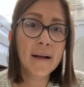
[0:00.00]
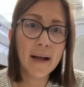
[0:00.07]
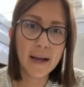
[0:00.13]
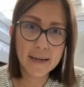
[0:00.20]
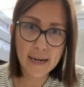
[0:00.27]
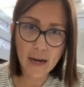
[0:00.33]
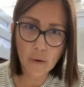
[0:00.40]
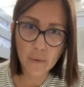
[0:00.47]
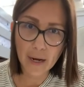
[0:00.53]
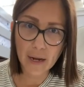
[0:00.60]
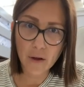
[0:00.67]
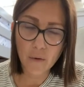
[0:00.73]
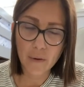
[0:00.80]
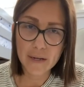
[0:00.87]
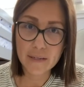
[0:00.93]
And now when I
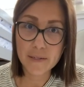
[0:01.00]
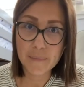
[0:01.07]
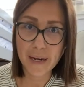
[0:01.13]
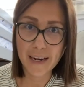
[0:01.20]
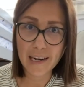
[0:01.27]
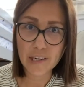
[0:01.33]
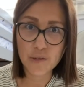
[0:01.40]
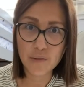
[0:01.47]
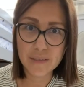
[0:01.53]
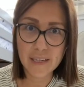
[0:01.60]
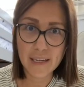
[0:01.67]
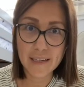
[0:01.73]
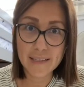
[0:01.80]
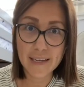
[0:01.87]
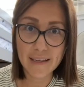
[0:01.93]
go into my actual
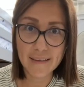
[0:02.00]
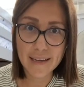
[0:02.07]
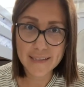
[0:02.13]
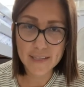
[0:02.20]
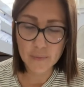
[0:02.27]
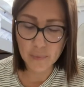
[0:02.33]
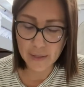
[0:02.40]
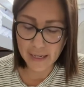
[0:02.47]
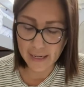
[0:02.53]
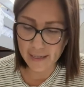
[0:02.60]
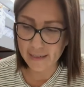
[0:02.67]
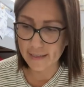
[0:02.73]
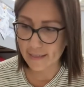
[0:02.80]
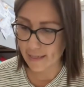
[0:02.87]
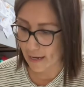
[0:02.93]
day-to-day lesson
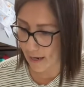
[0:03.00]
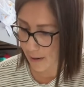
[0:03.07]
plans,